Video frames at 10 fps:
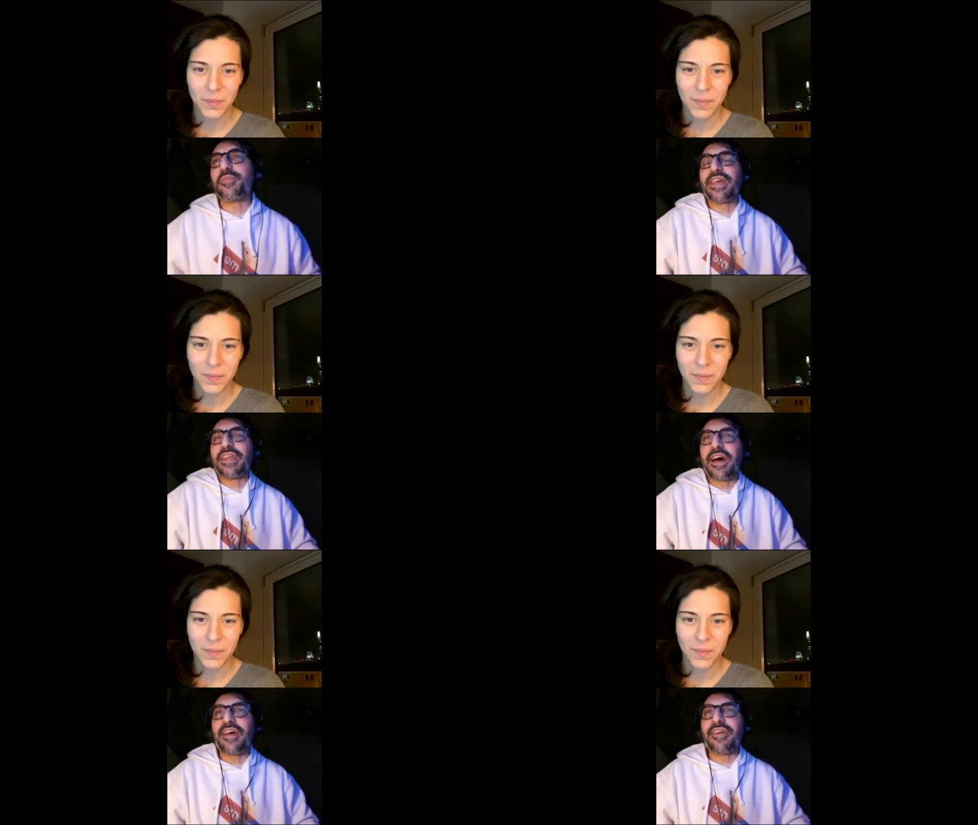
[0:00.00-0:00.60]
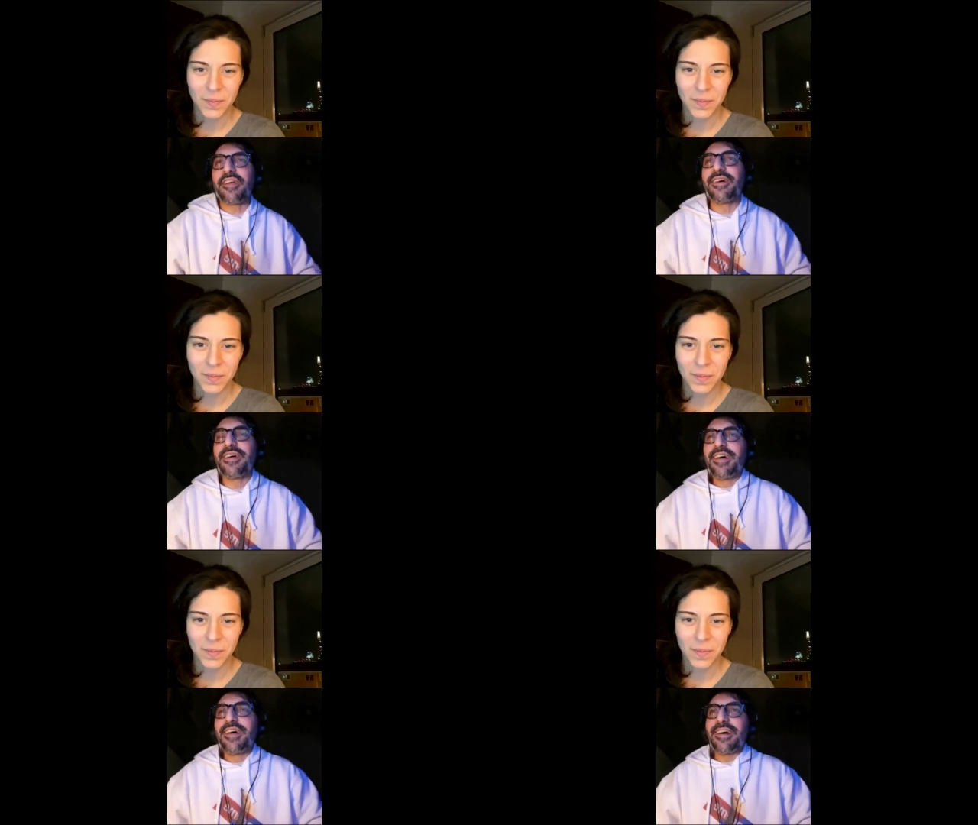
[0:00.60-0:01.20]
Speaker 1: that are
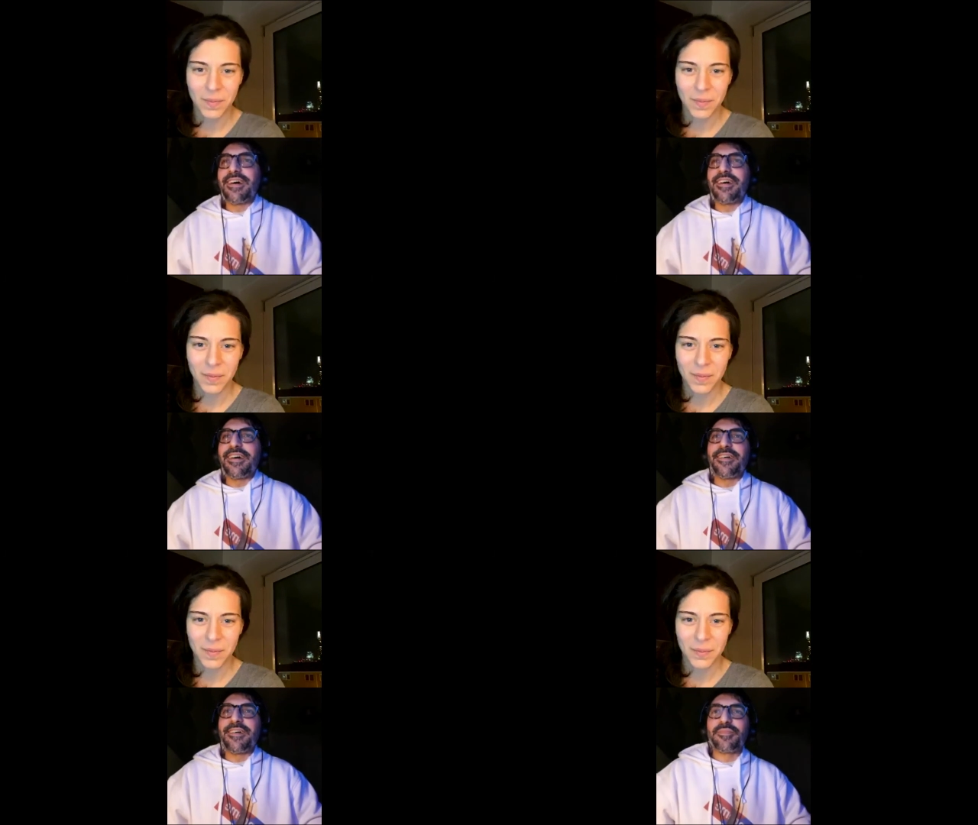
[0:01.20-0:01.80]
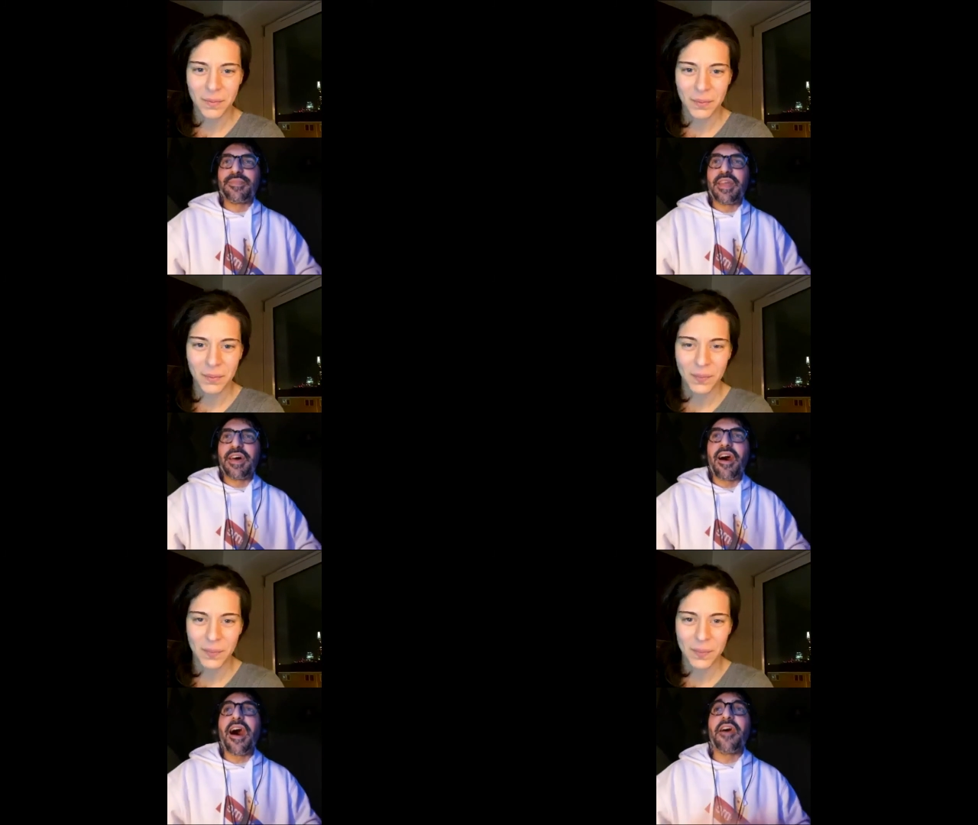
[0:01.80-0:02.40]
um,
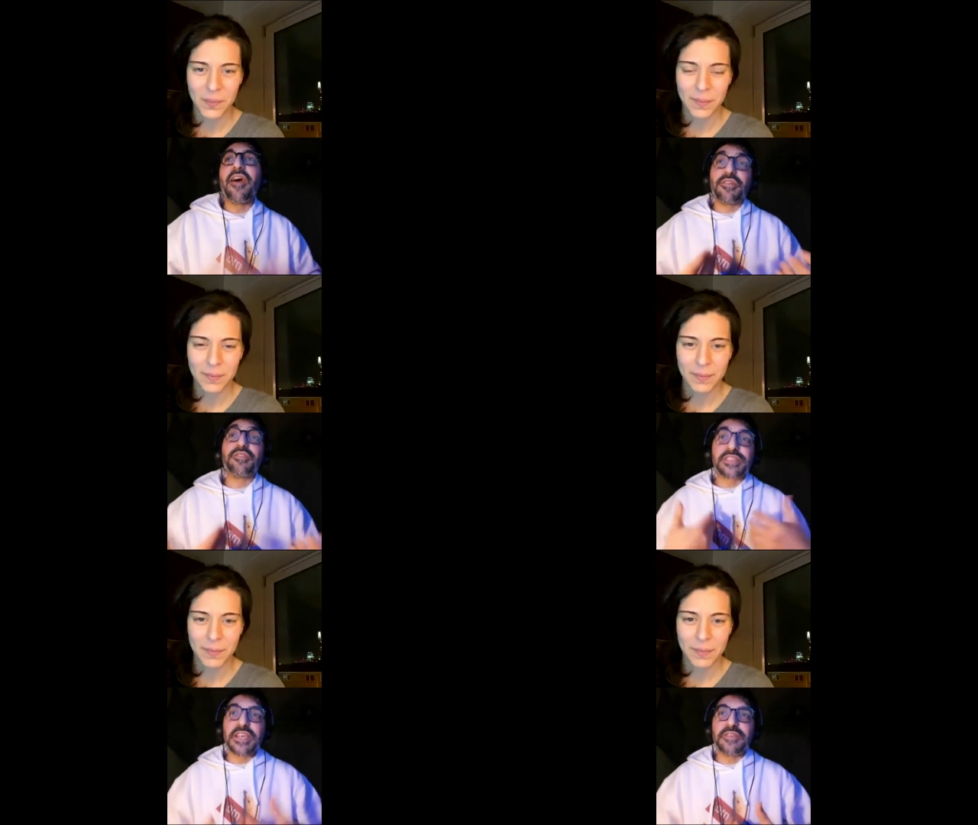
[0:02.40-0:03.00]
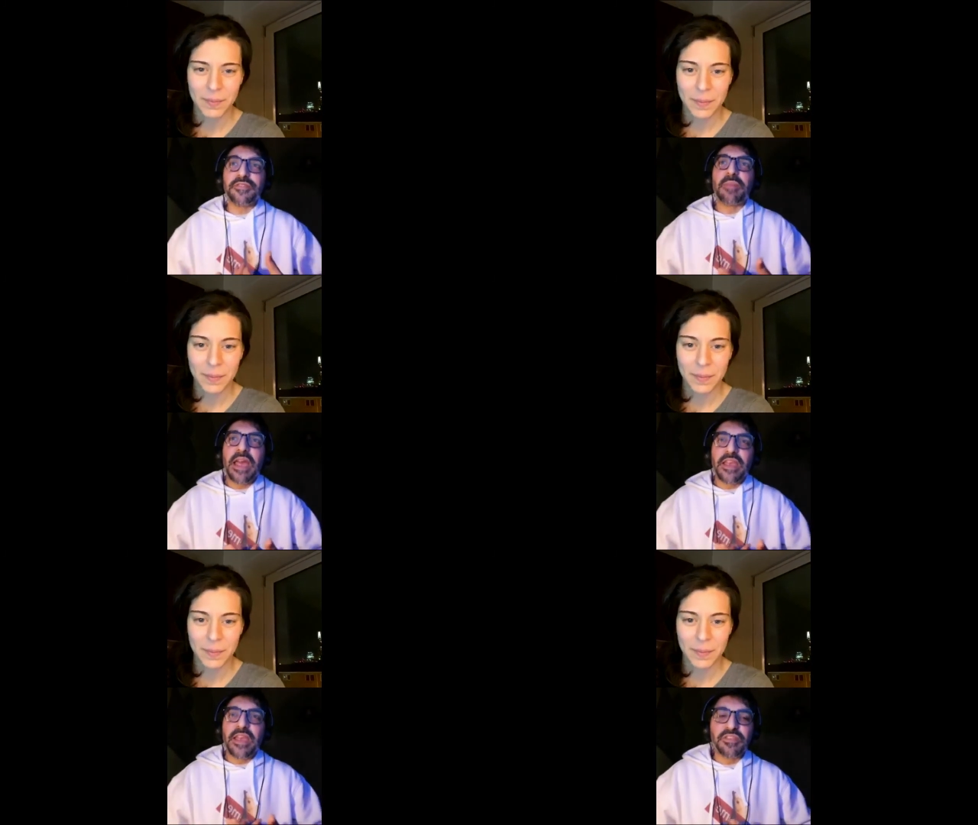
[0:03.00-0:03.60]
have received my
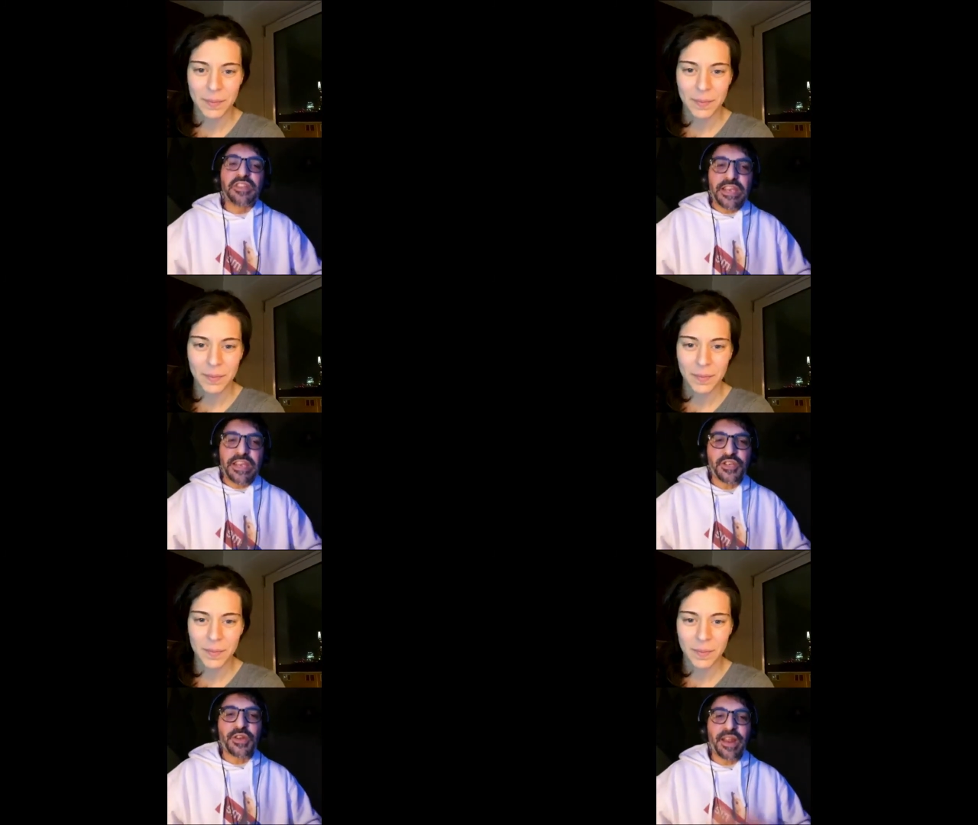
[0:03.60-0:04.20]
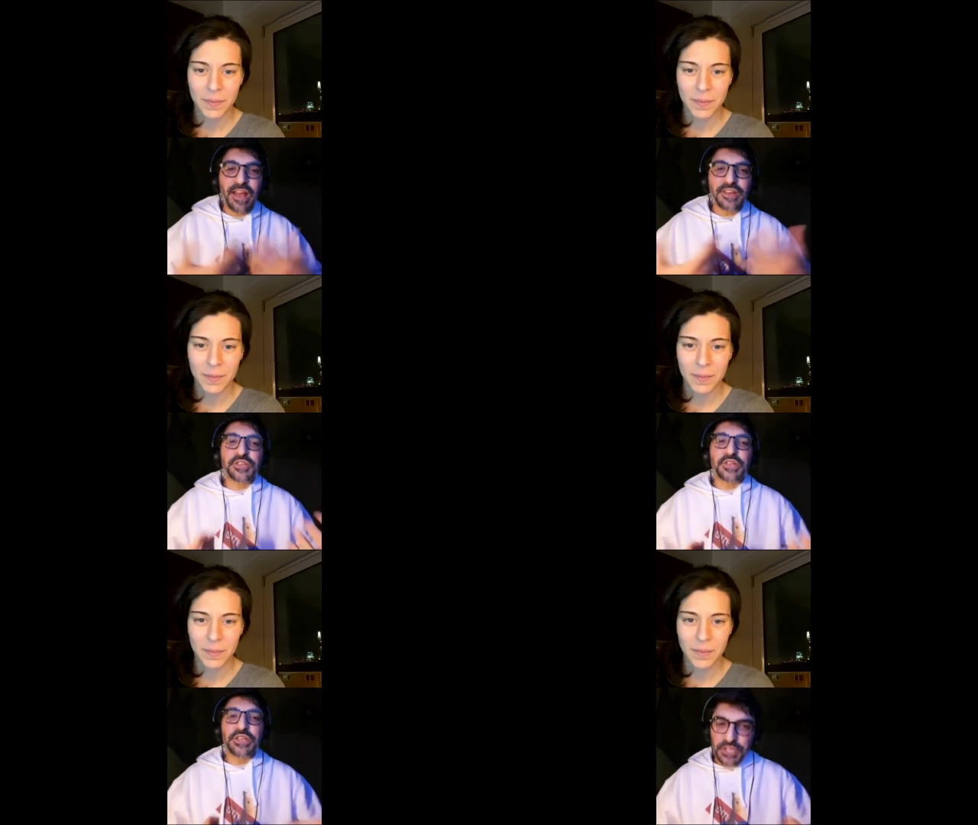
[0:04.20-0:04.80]
invitation and
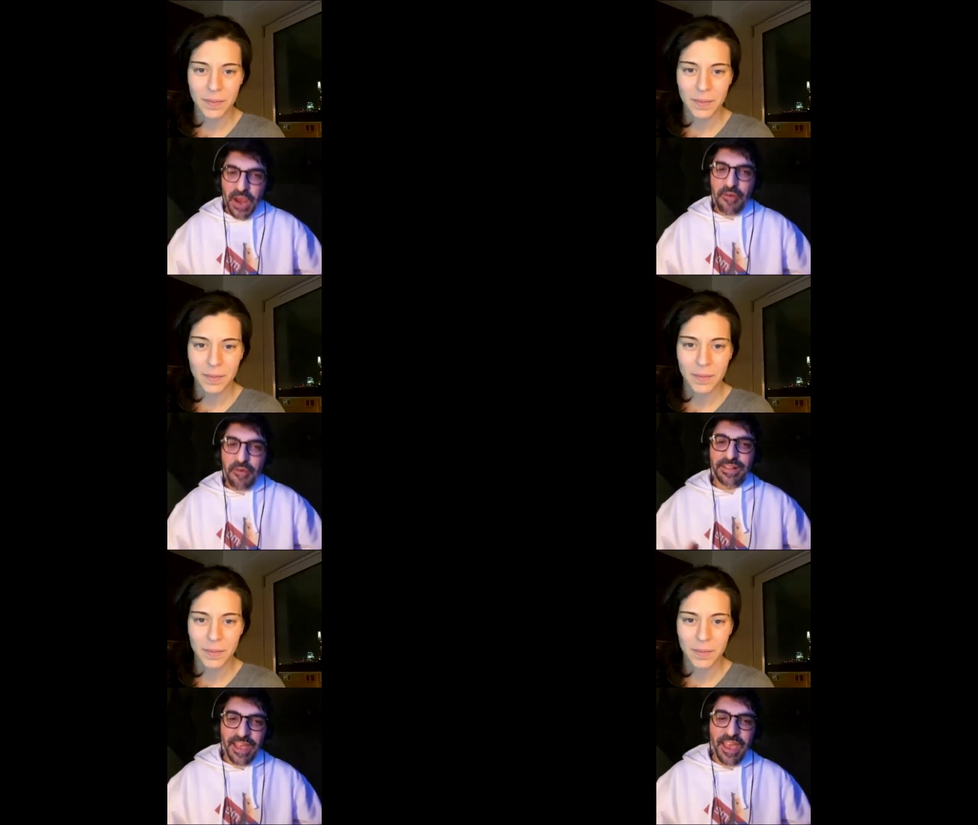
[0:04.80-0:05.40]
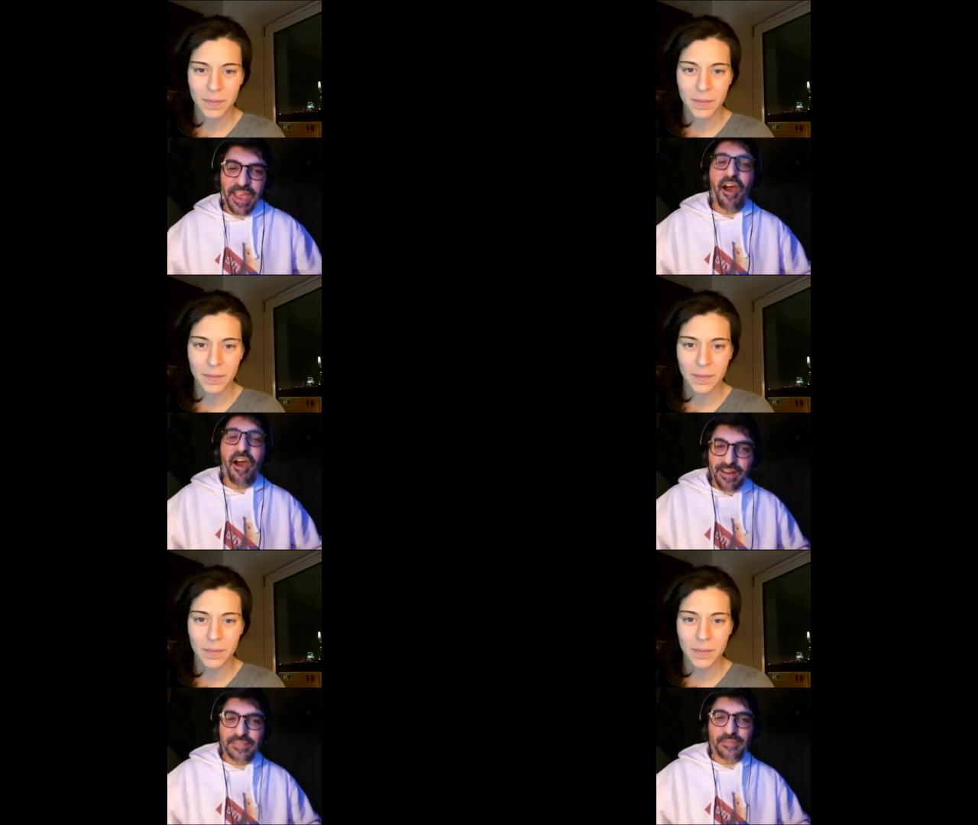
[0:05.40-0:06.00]
actually sharing their
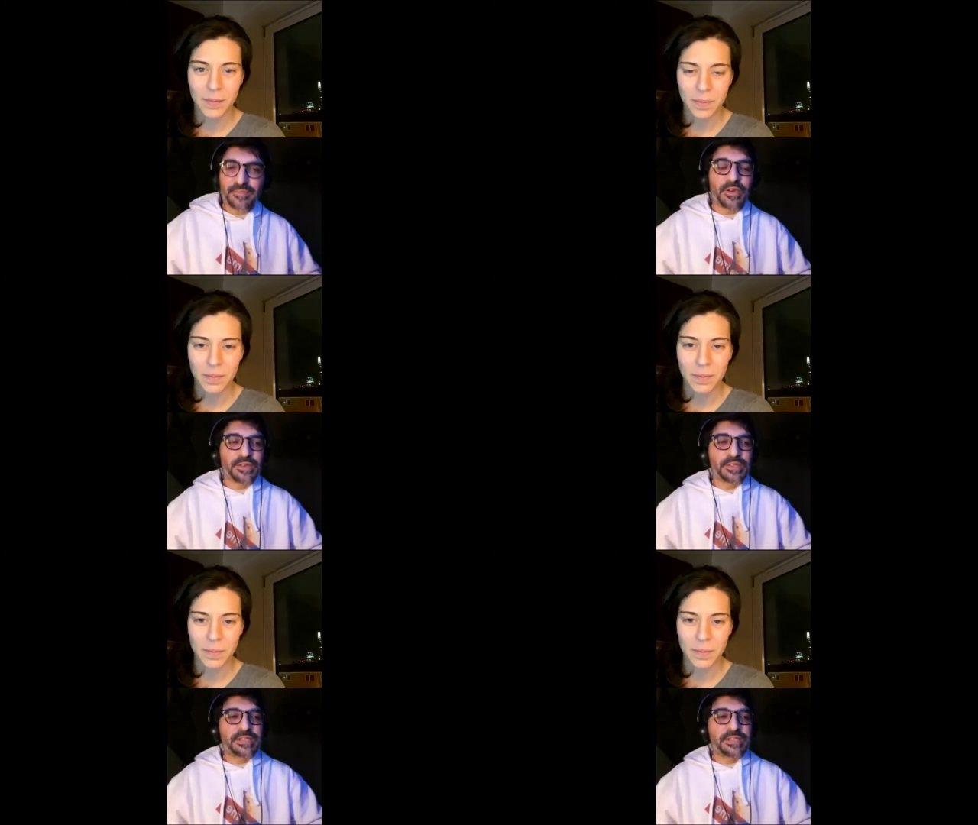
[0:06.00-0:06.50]
art because